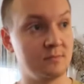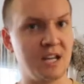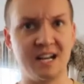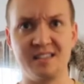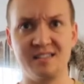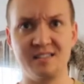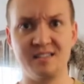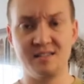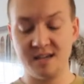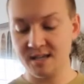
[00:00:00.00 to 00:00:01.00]
I
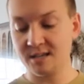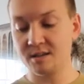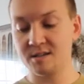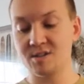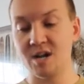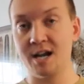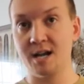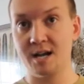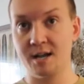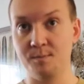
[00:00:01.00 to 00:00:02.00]
think at the
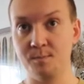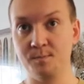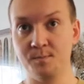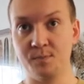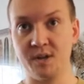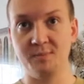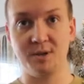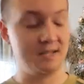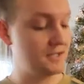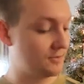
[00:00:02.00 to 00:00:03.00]
time, I
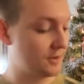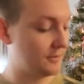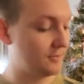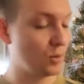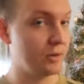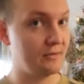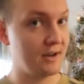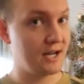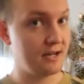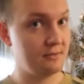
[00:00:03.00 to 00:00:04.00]
bought these for like
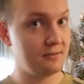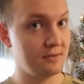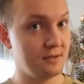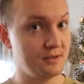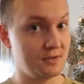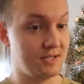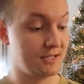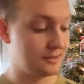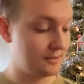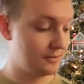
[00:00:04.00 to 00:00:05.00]
45, so
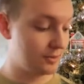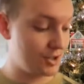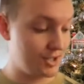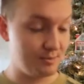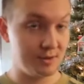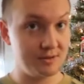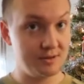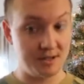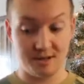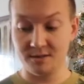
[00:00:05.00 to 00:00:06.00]
technically they're cheaper
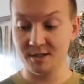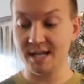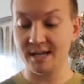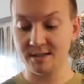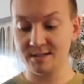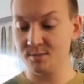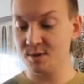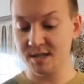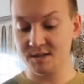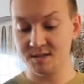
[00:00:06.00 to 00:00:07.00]
than Galaxy
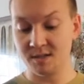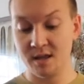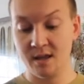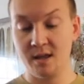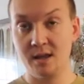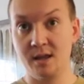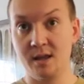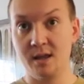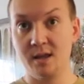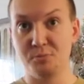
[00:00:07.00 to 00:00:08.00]
Buds.
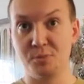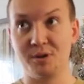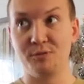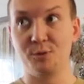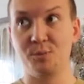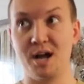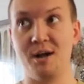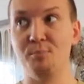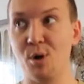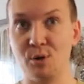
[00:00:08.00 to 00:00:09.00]
But if you
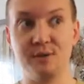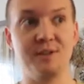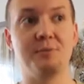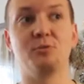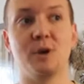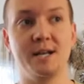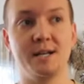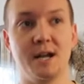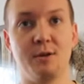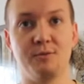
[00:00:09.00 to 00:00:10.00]
bought both of them right
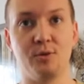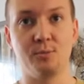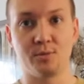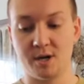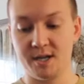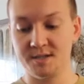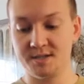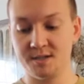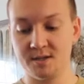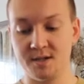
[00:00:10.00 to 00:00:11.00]
now full
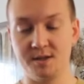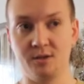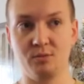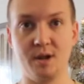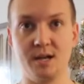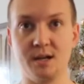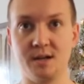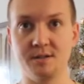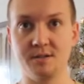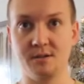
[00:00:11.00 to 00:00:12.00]
price, I think
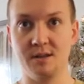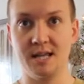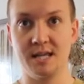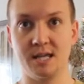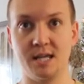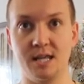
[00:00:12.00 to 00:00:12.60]
Raycons are at like